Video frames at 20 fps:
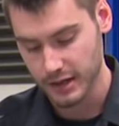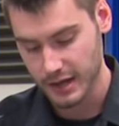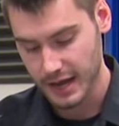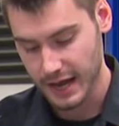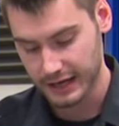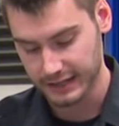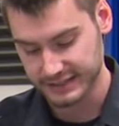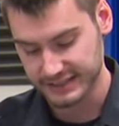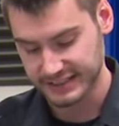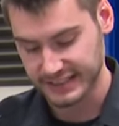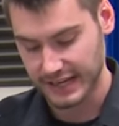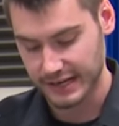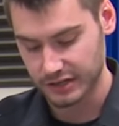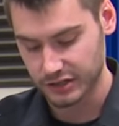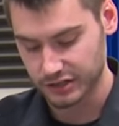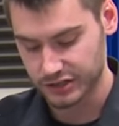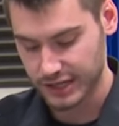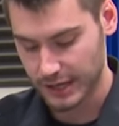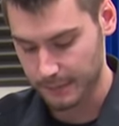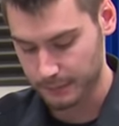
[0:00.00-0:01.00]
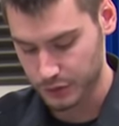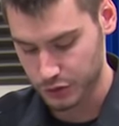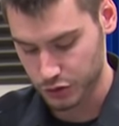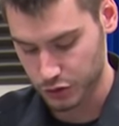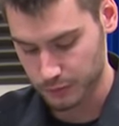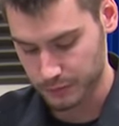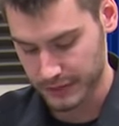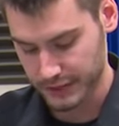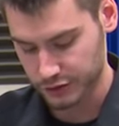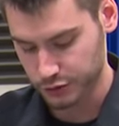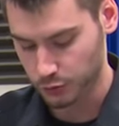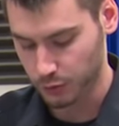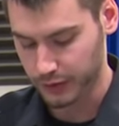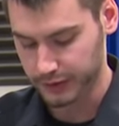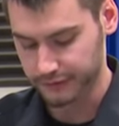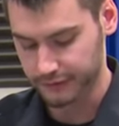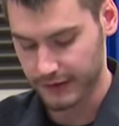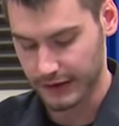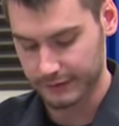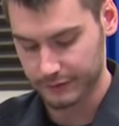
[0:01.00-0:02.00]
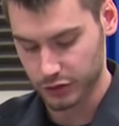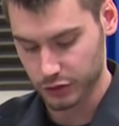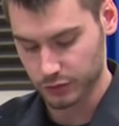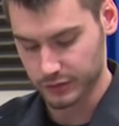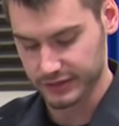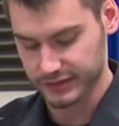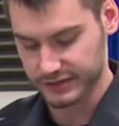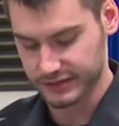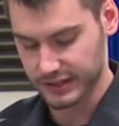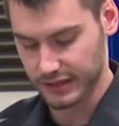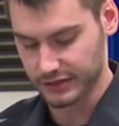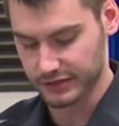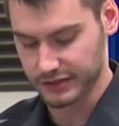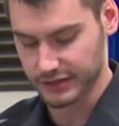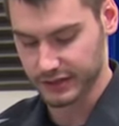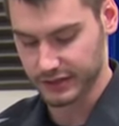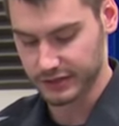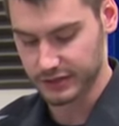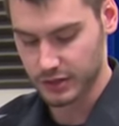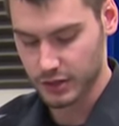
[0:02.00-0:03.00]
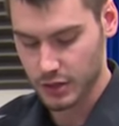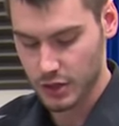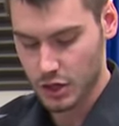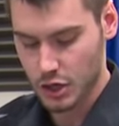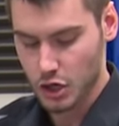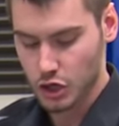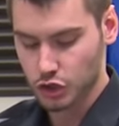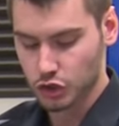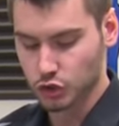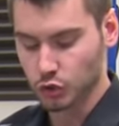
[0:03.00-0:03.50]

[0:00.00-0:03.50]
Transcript: at a standard temperature being twenty-five degrees Celsius. So